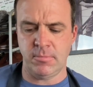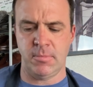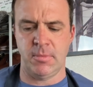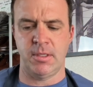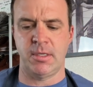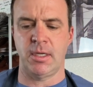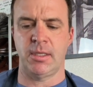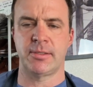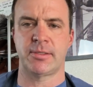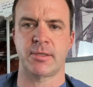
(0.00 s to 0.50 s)

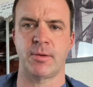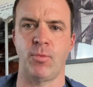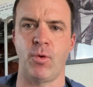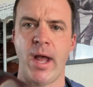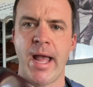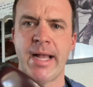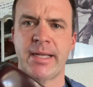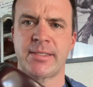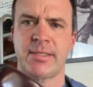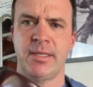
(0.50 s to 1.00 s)
done some
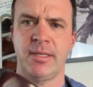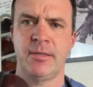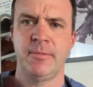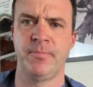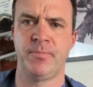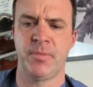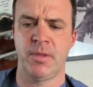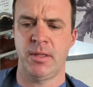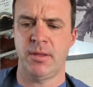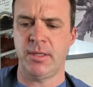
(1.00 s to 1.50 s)
waxing.
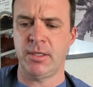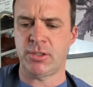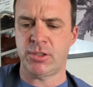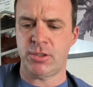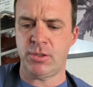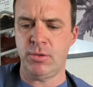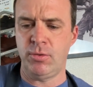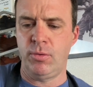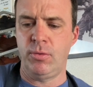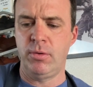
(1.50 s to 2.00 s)
This
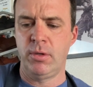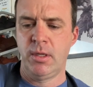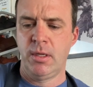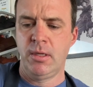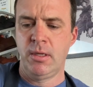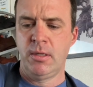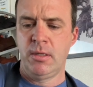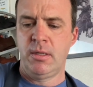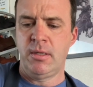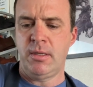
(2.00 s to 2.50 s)
shoe,
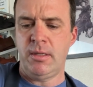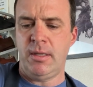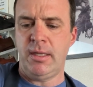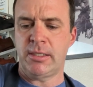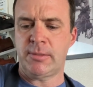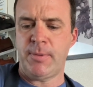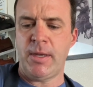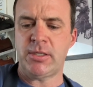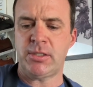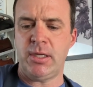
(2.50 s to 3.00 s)

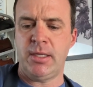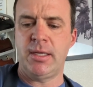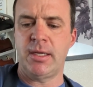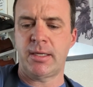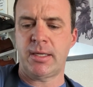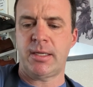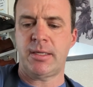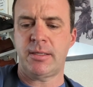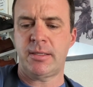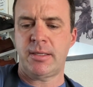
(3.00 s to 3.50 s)
especially the
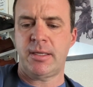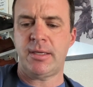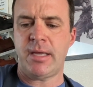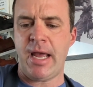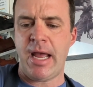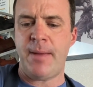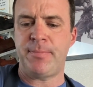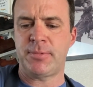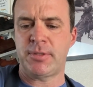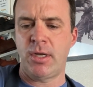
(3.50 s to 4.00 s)

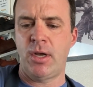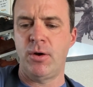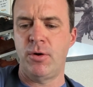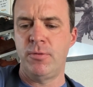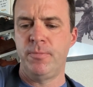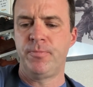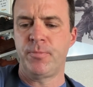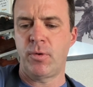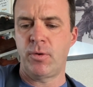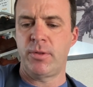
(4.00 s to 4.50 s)
cap
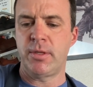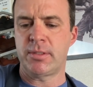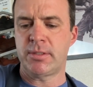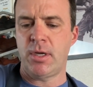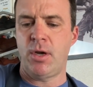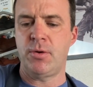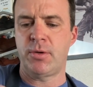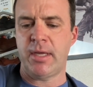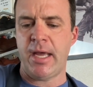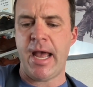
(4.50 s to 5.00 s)
toe or the
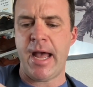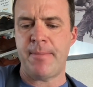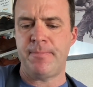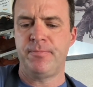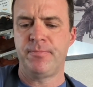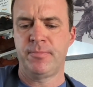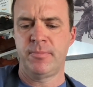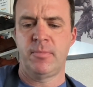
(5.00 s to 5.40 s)
toe cap,